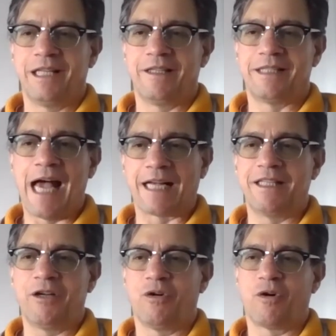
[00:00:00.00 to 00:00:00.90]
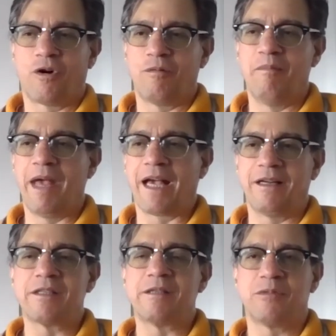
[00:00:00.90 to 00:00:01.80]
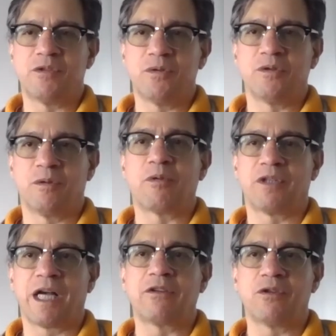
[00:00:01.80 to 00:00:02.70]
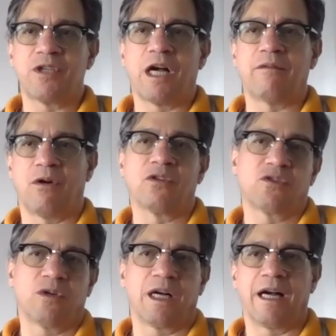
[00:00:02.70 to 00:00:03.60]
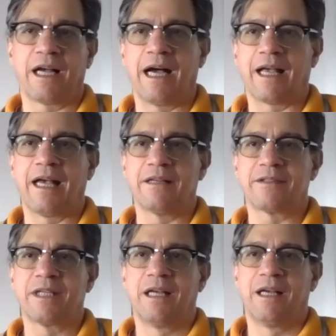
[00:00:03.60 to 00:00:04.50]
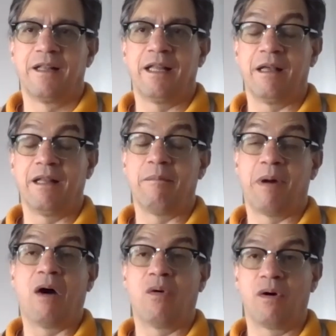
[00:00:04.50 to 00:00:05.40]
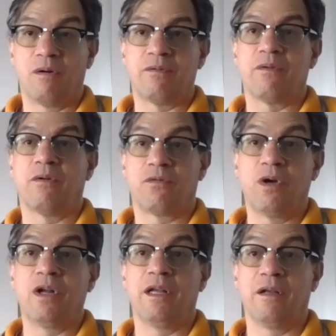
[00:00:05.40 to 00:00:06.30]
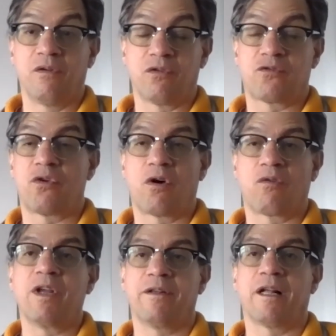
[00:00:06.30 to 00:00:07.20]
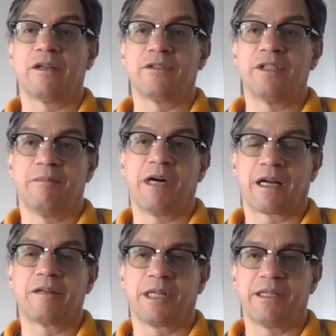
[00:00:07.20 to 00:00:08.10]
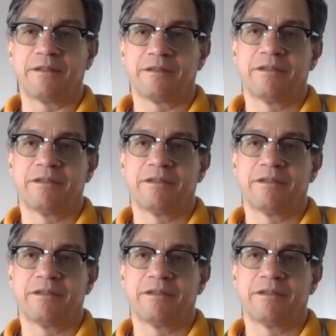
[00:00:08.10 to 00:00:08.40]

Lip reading: tactic or mechanism to protect yourself also against the power of really strong retailers in the marketplace.